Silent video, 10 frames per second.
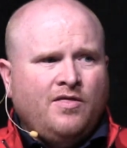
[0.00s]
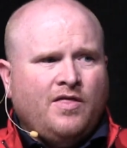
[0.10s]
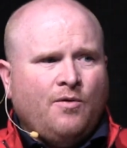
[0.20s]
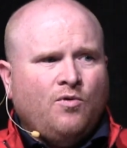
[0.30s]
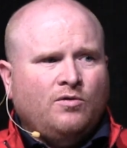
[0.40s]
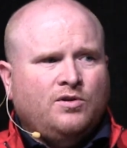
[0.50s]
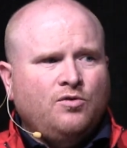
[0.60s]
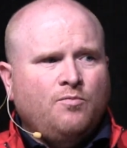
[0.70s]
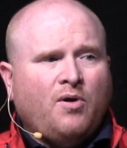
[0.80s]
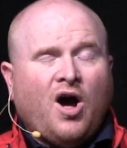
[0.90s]
that will
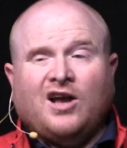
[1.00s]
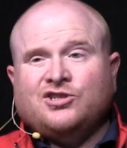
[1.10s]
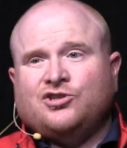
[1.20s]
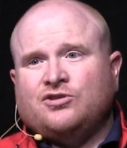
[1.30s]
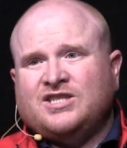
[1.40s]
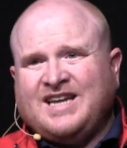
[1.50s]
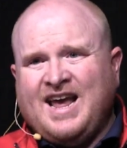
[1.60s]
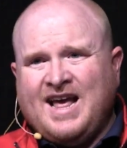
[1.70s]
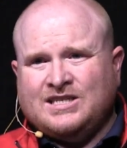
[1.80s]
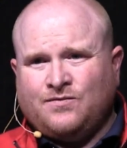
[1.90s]
do posture
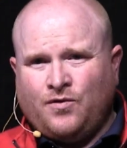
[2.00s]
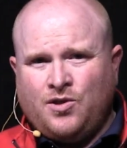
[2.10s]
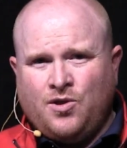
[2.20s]
scans for